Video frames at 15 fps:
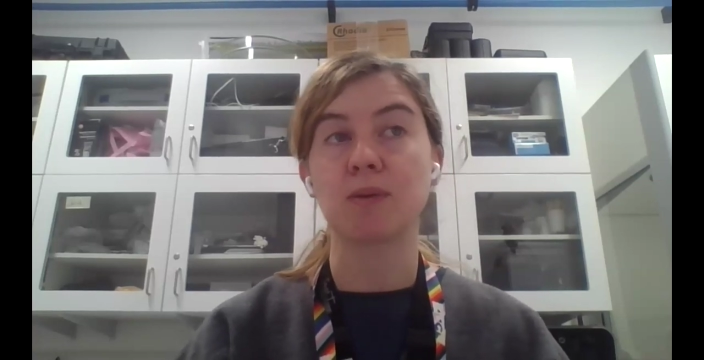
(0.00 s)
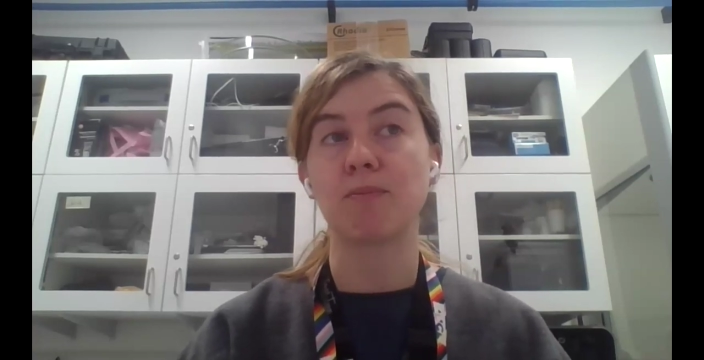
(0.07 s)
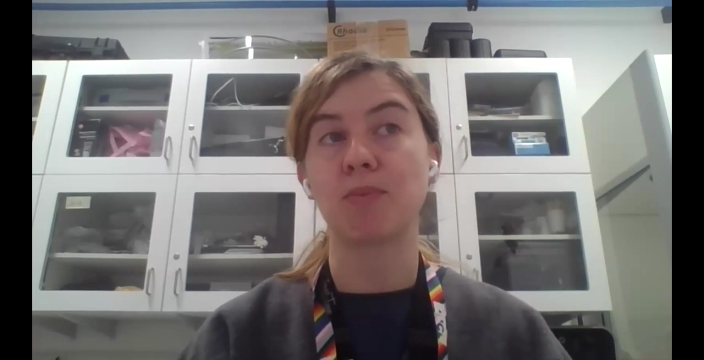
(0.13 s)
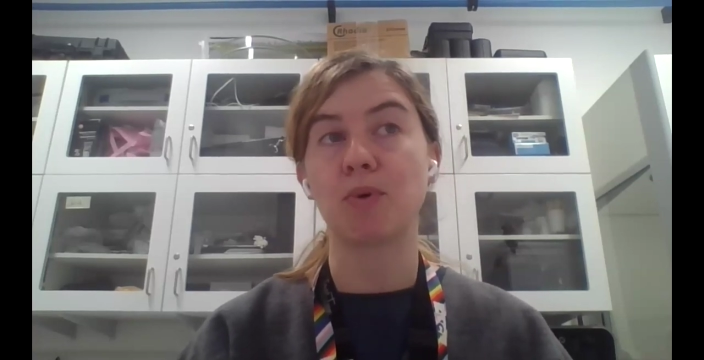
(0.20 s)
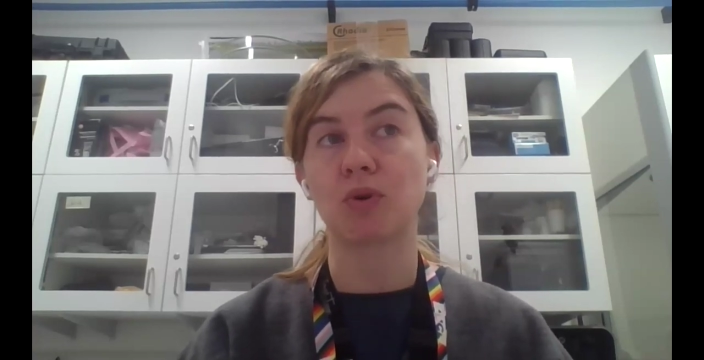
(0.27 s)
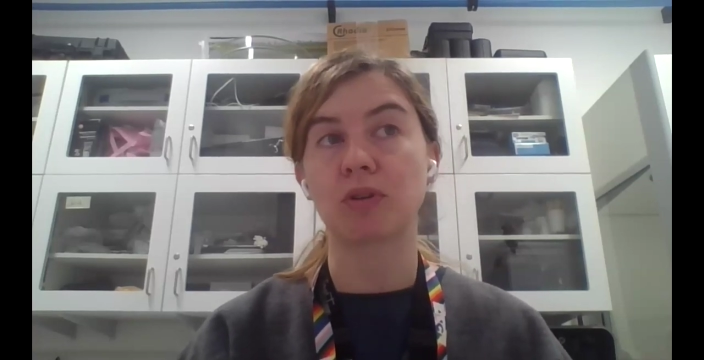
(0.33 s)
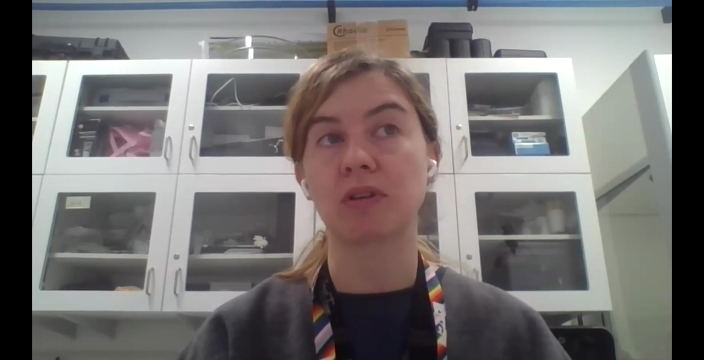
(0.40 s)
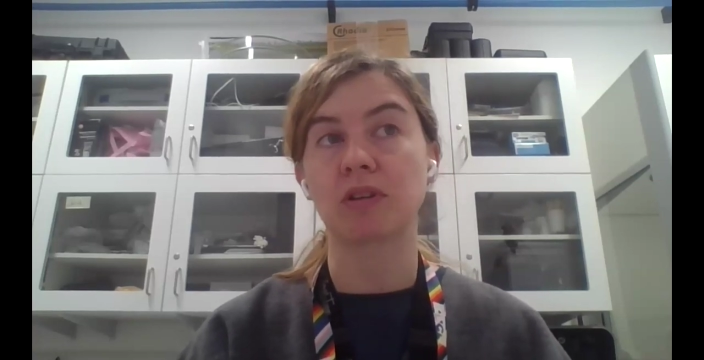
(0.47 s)

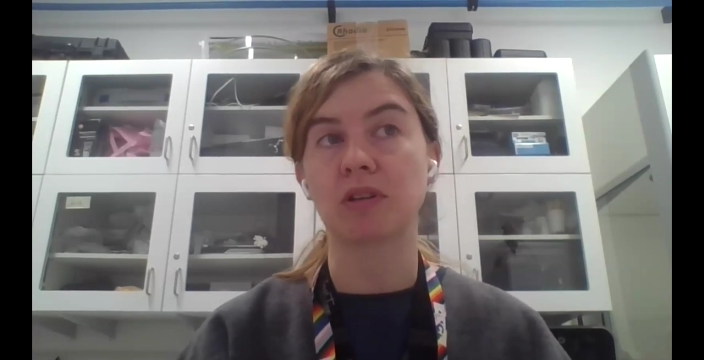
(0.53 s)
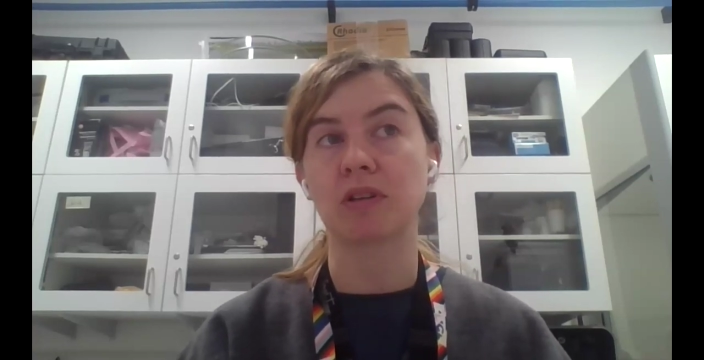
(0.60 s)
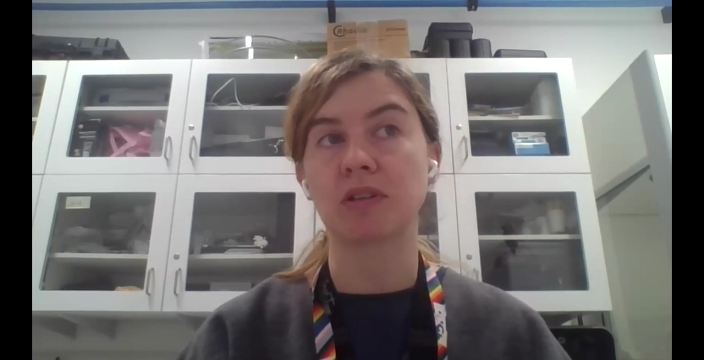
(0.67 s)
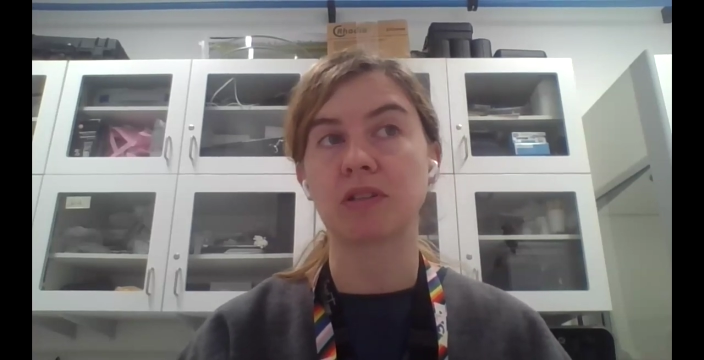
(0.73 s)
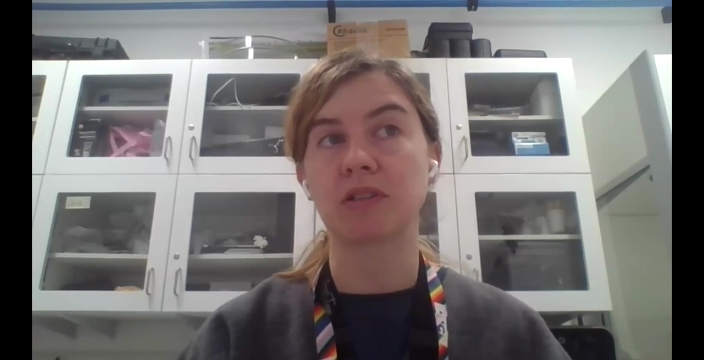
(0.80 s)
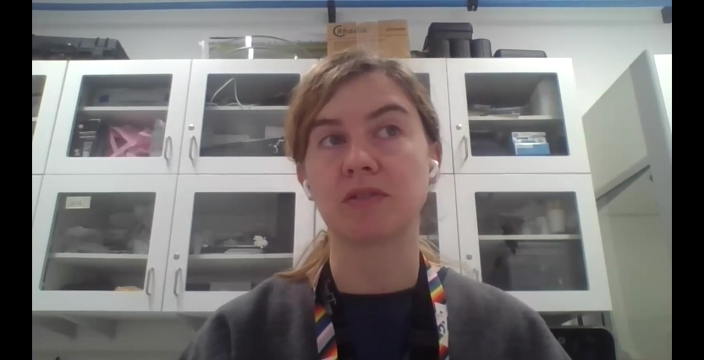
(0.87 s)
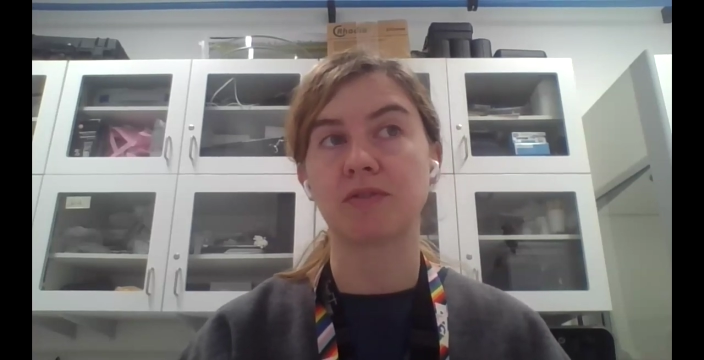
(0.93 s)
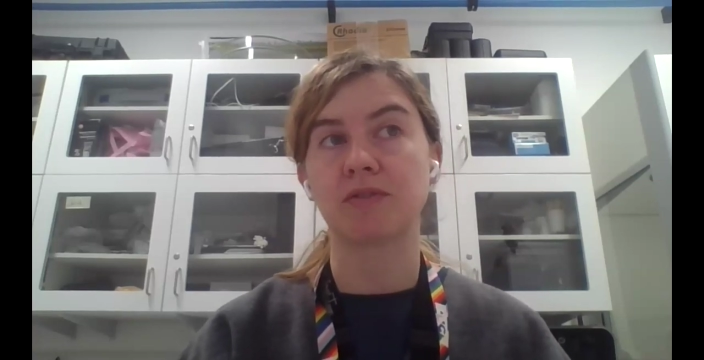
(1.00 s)

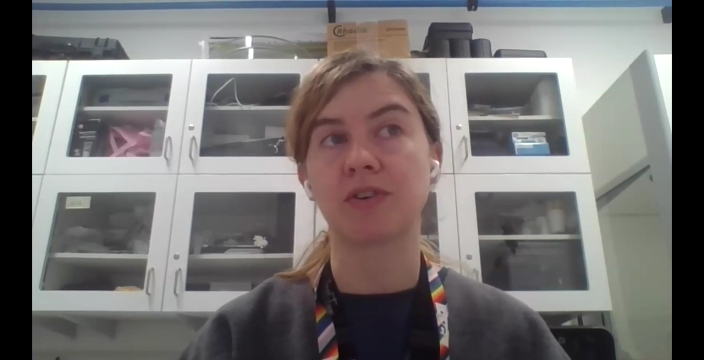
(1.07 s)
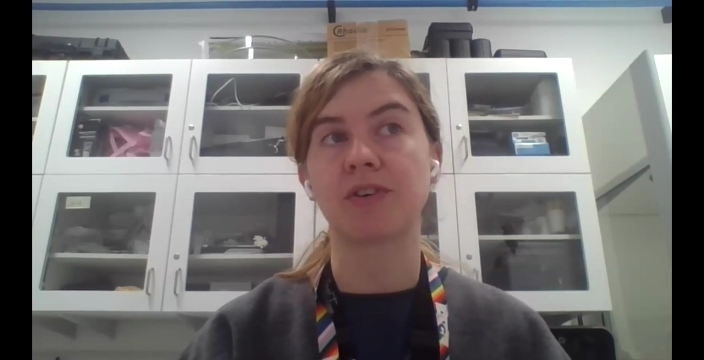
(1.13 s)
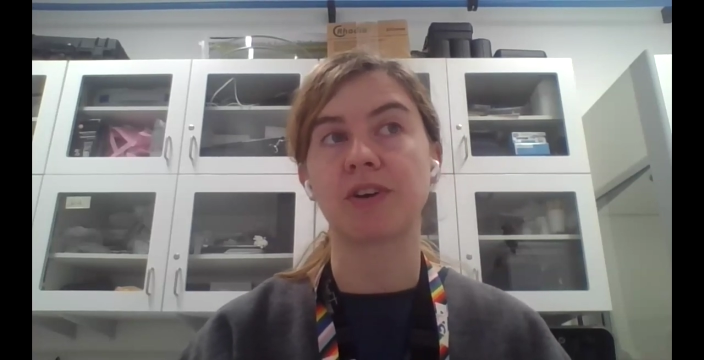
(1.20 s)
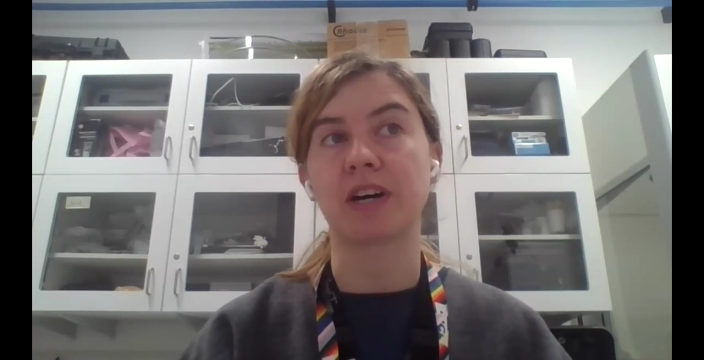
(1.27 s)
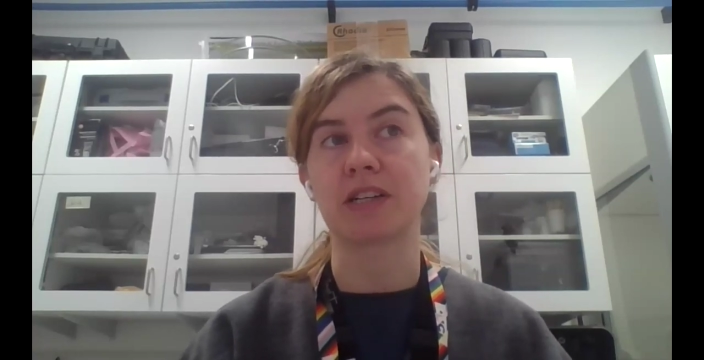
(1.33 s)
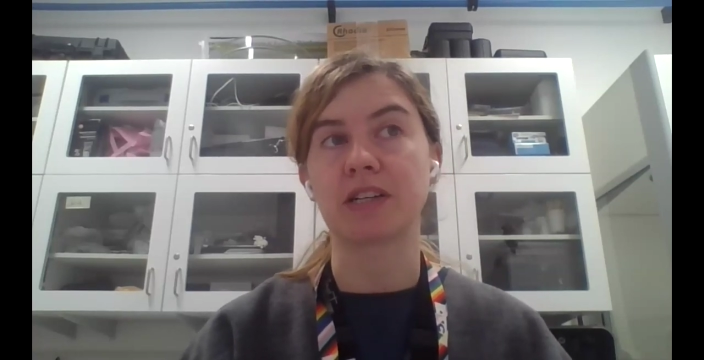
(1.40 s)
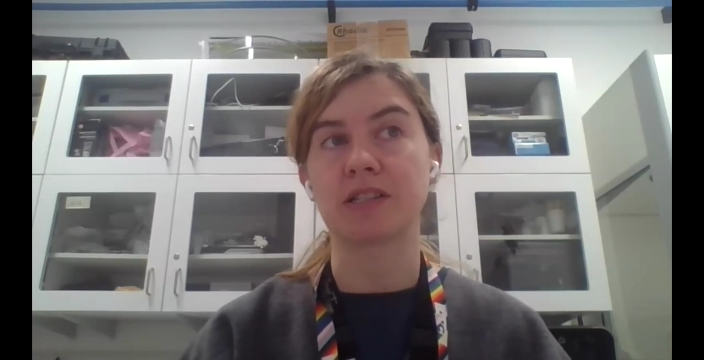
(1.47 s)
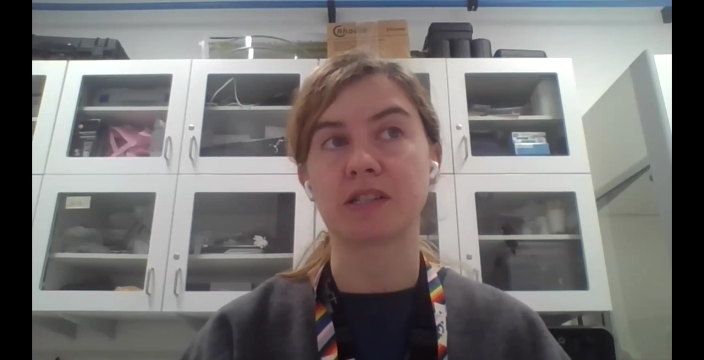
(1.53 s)
important for
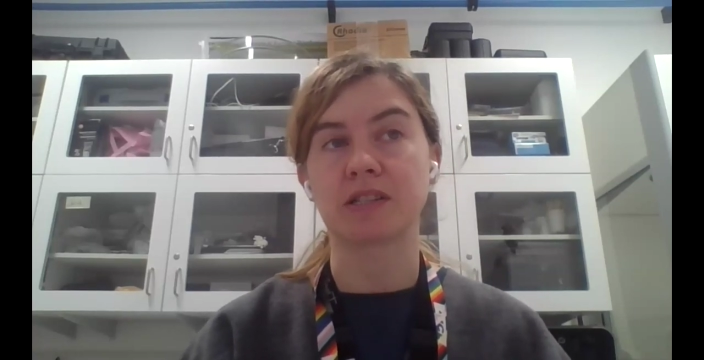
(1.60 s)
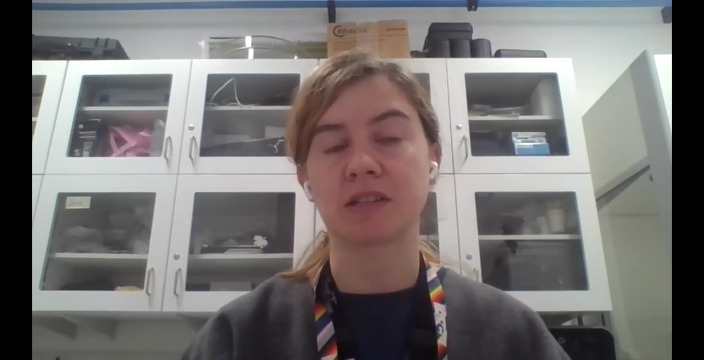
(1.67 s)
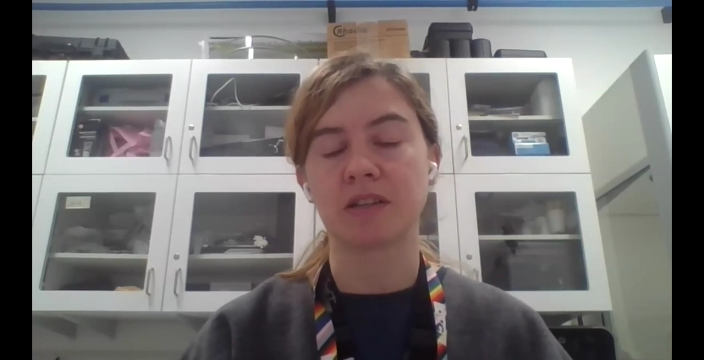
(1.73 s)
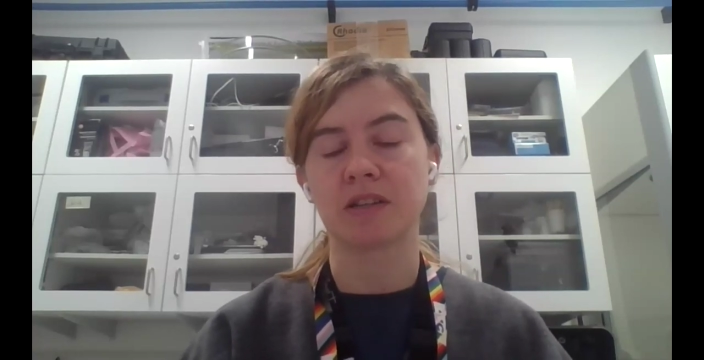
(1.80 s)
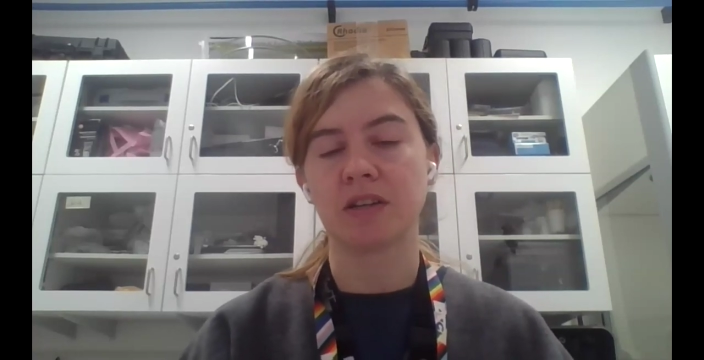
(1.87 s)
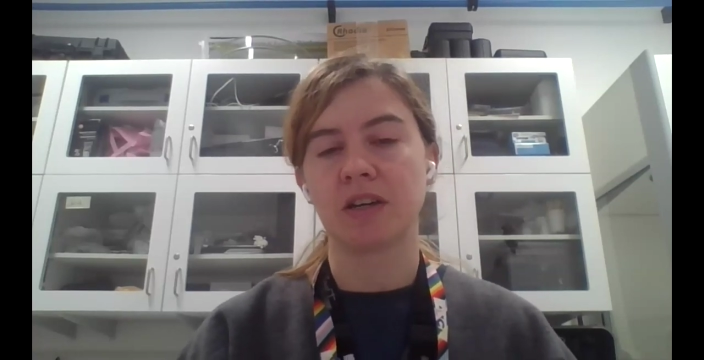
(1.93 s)
us.